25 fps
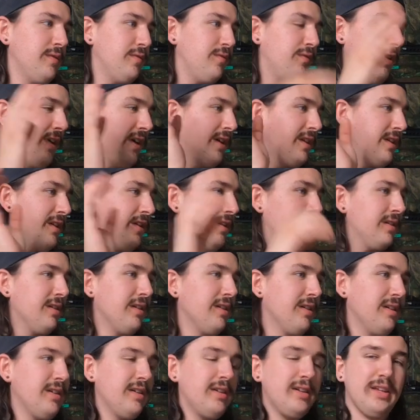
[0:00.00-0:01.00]
fly in here,
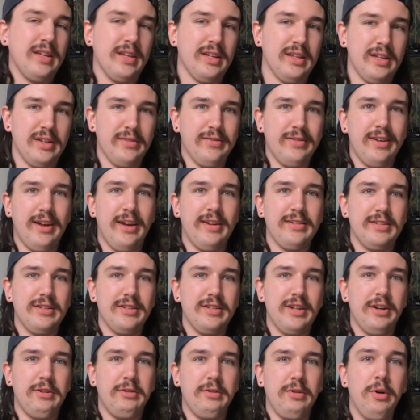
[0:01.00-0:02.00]
give you guys a
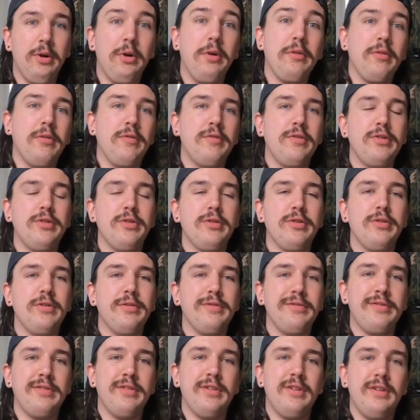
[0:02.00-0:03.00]
general overview
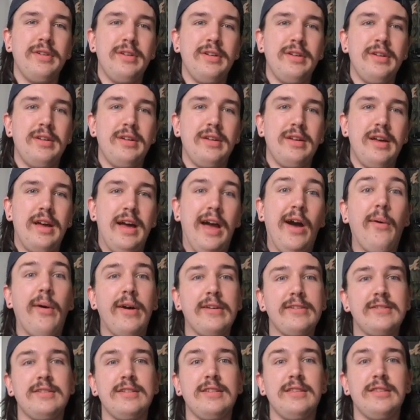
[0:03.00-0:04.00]
of how
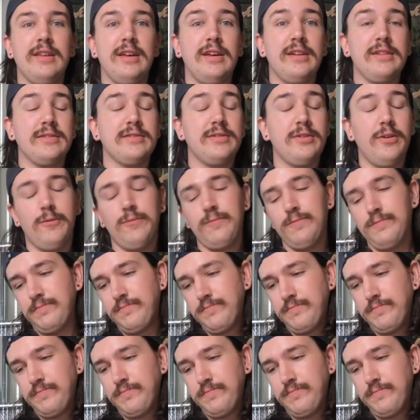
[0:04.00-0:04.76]
I see things. So